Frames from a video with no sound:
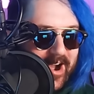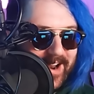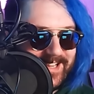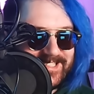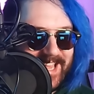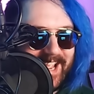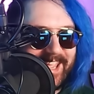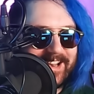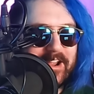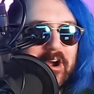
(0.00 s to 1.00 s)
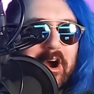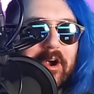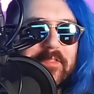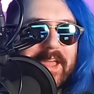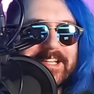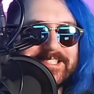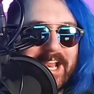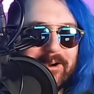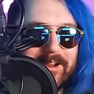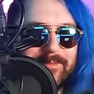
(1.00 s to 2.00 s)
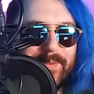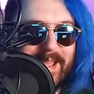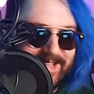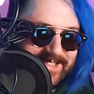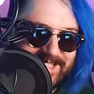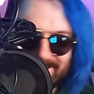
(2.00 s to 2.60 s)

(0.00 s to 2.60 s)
on a second, are they sharing beds?